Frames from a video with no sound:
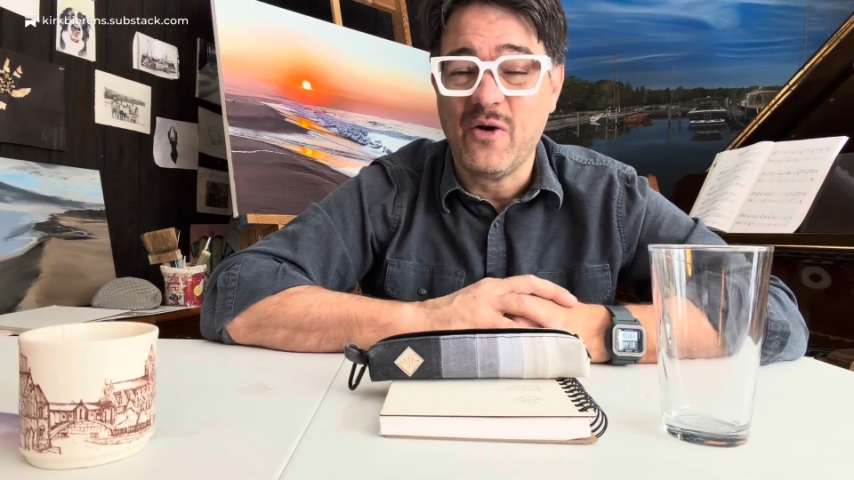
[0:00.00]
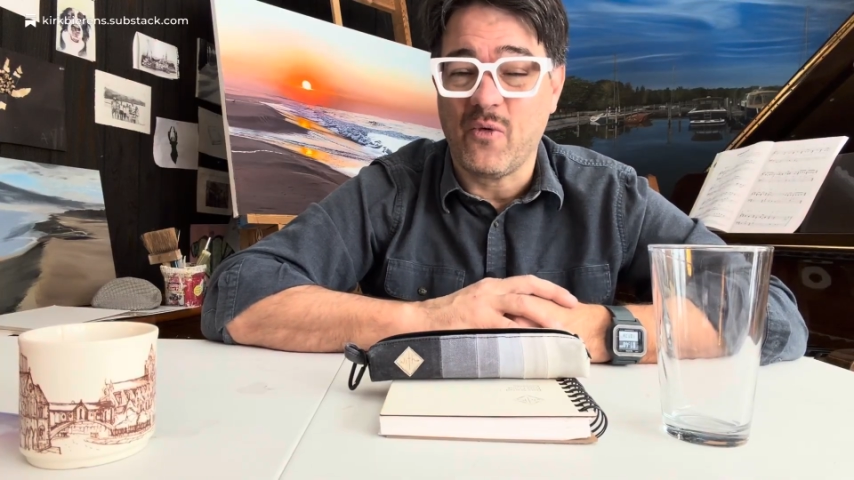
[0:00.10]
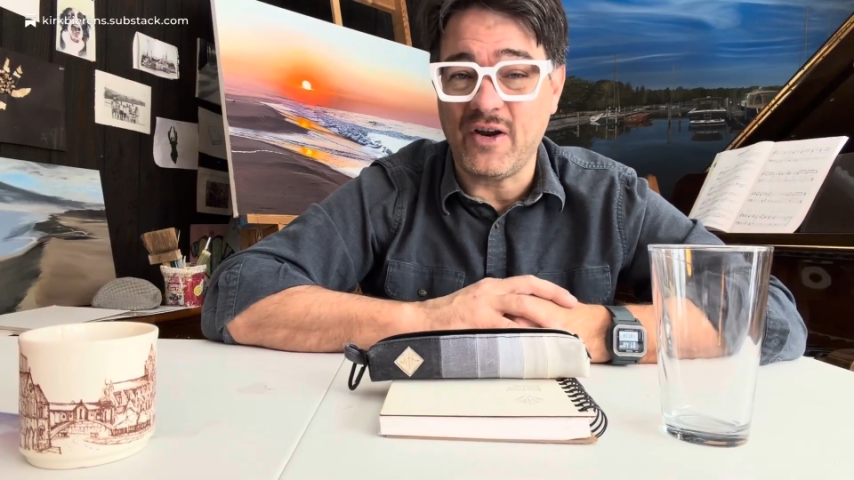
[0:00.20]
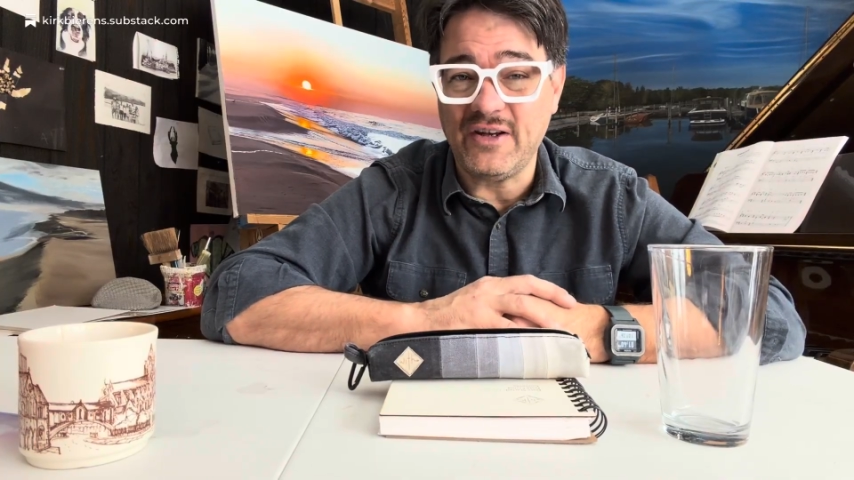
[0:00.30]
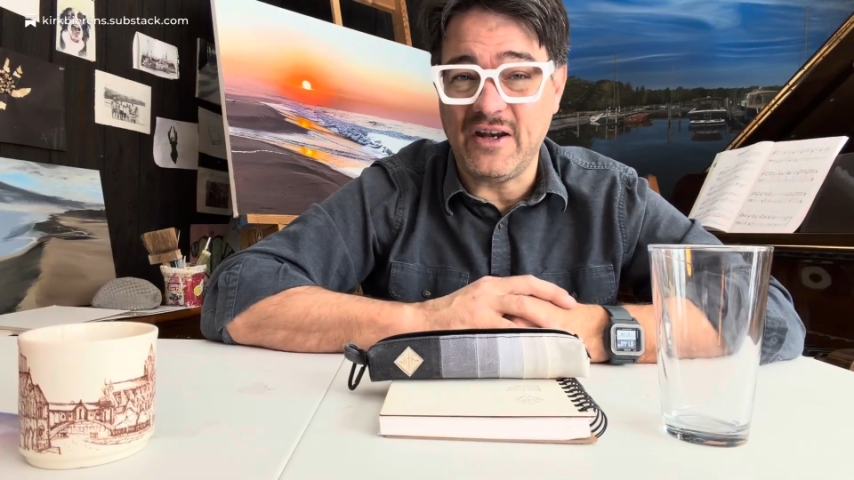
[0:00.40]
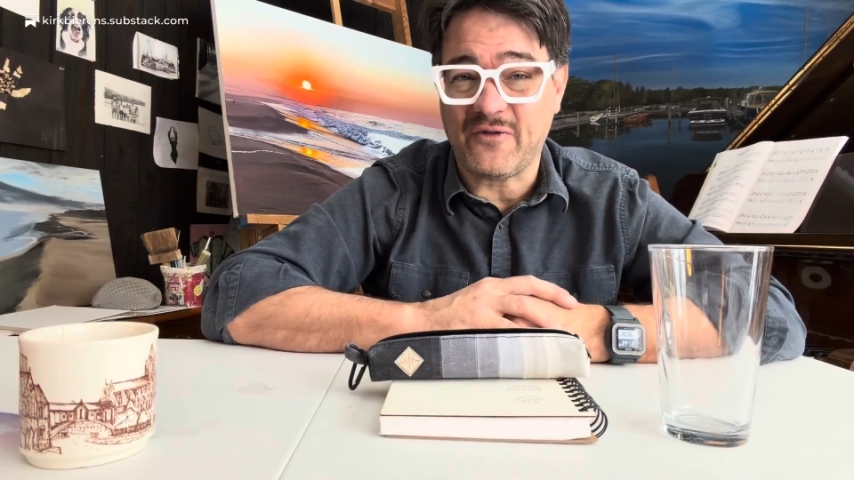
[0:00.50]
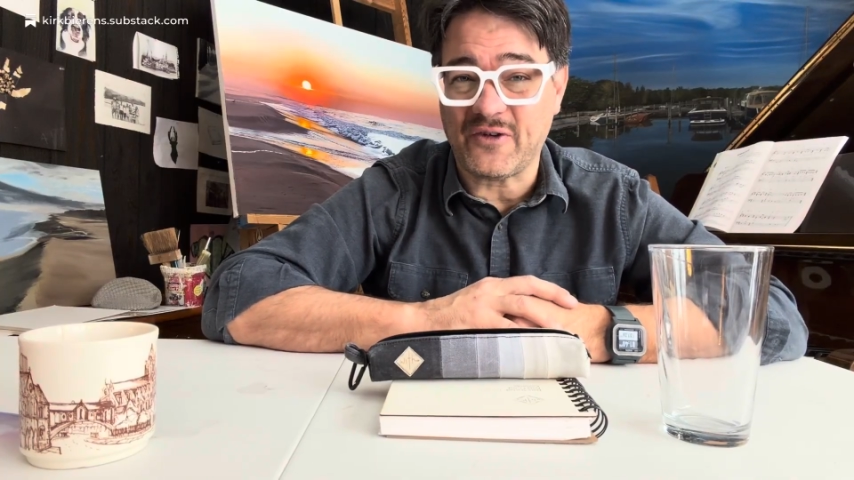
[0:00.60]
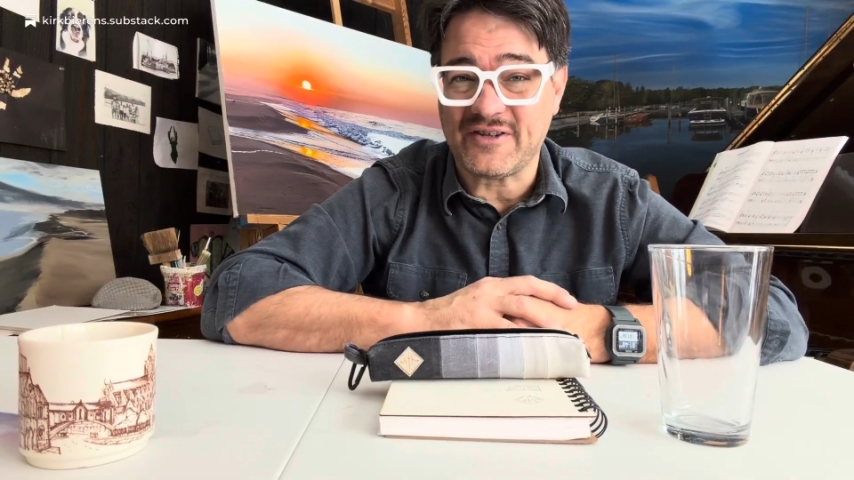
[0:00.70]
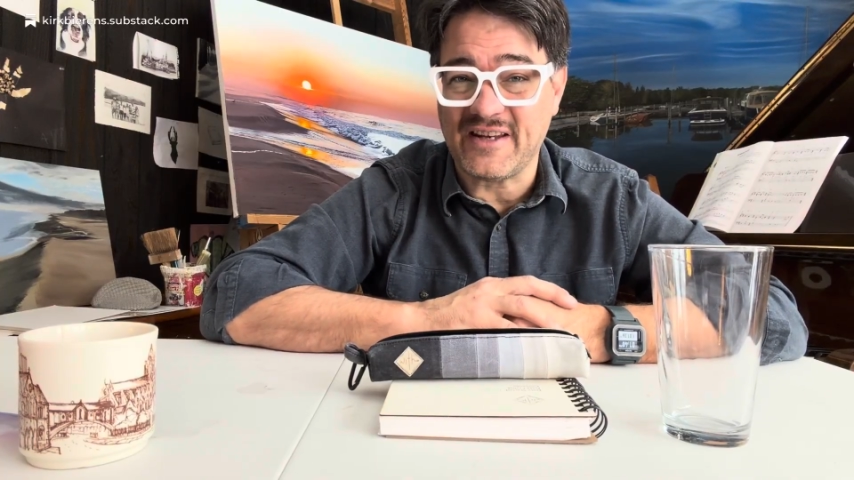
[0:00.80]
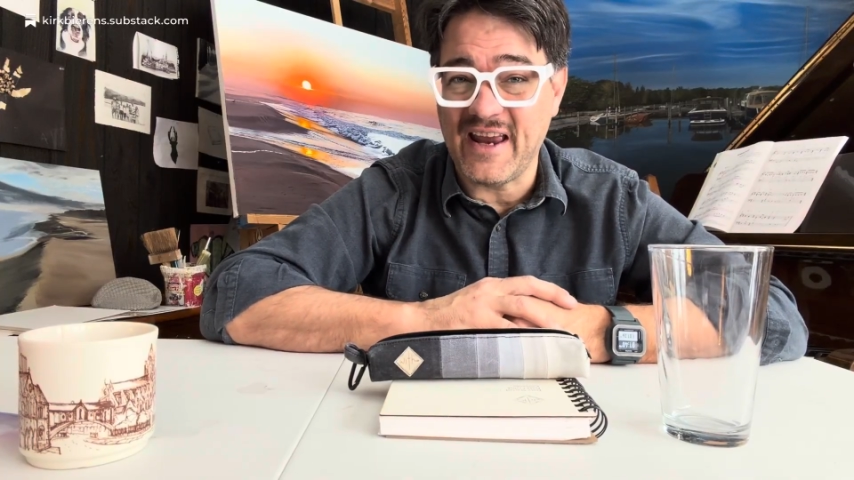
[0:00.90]
What you need
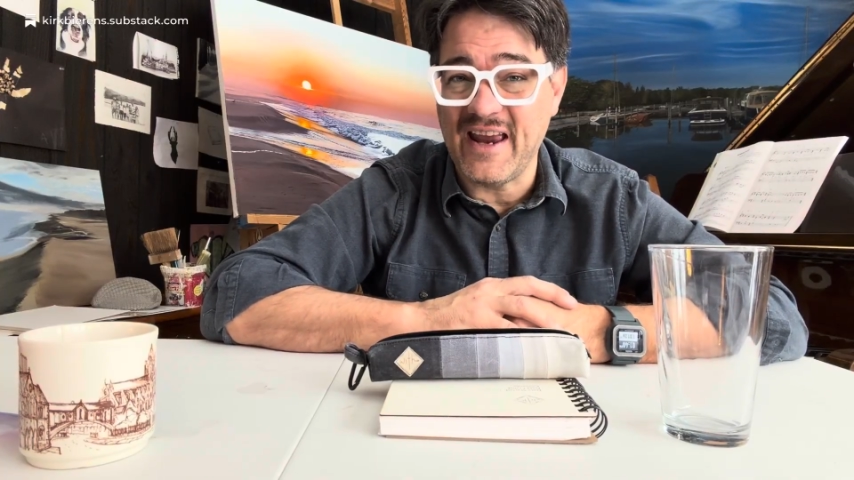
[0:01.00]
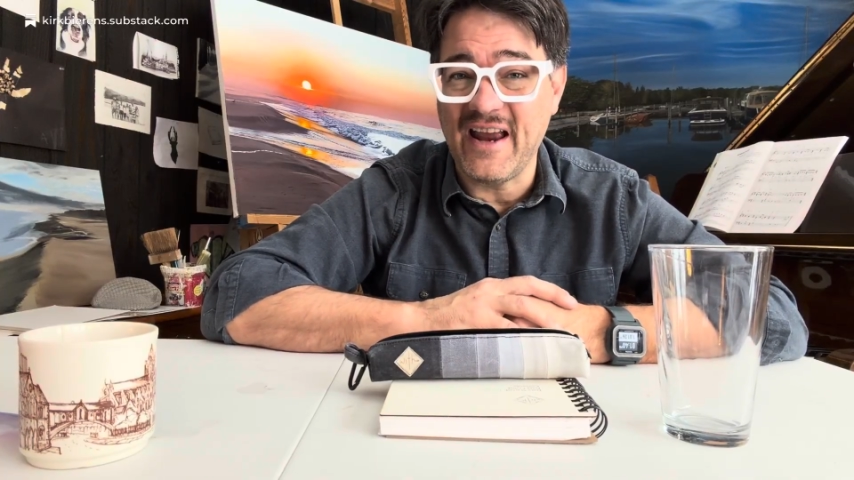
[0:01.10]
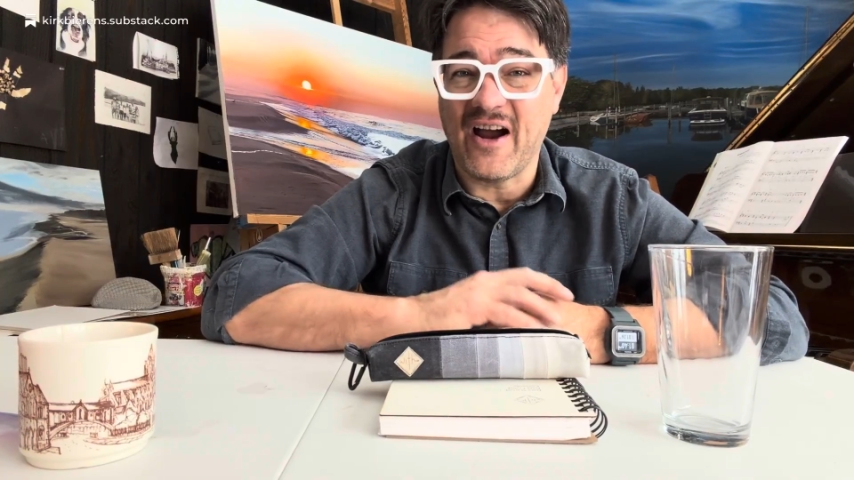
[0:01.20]
for today